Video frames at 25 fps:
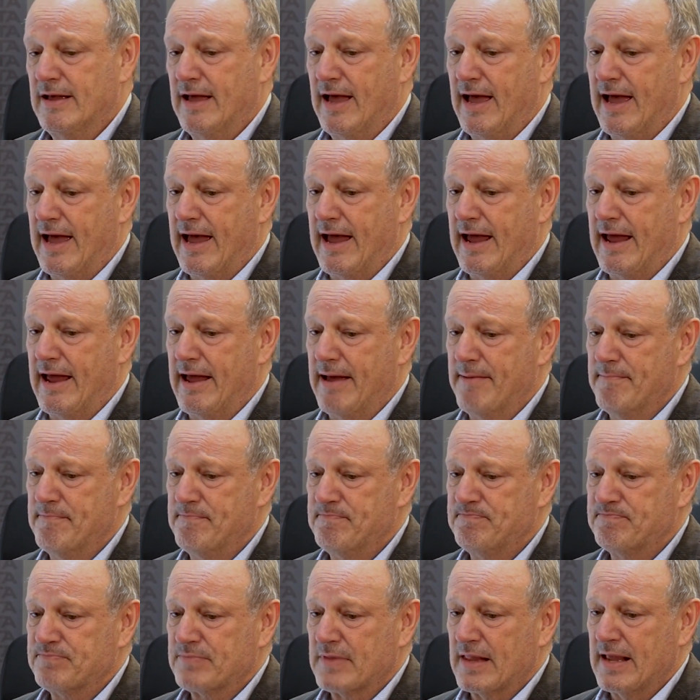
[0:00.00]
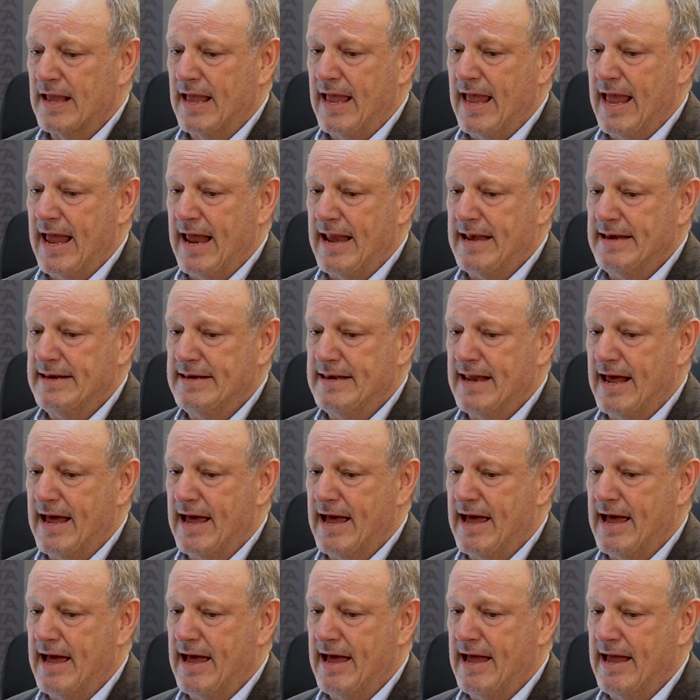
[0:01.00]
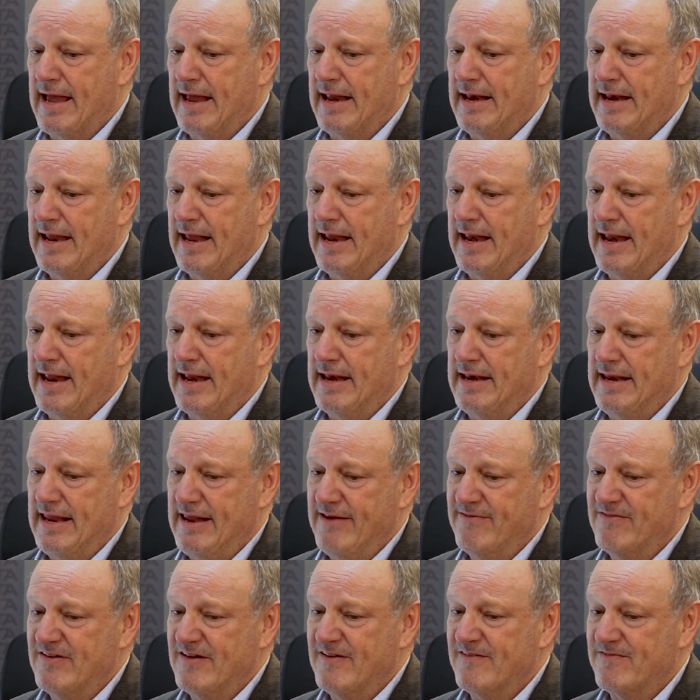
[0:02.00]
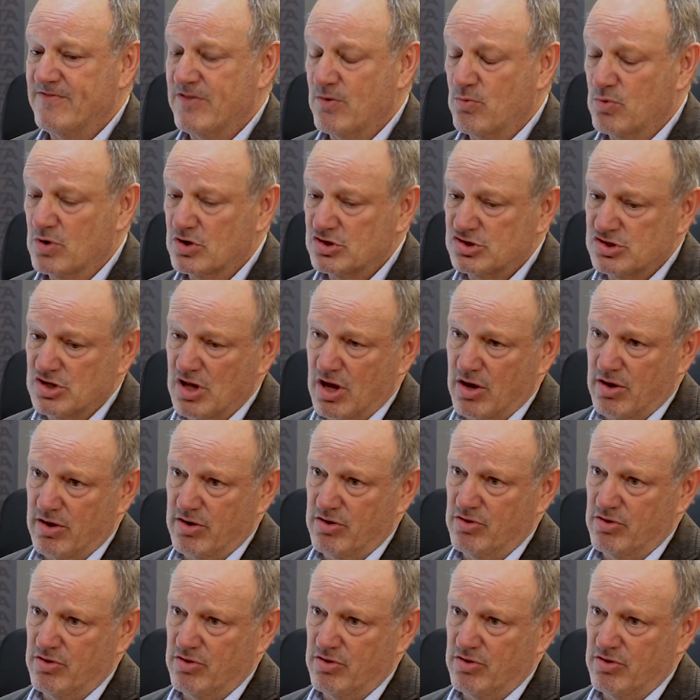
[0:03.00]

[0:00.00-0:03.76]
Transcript: And even if there was no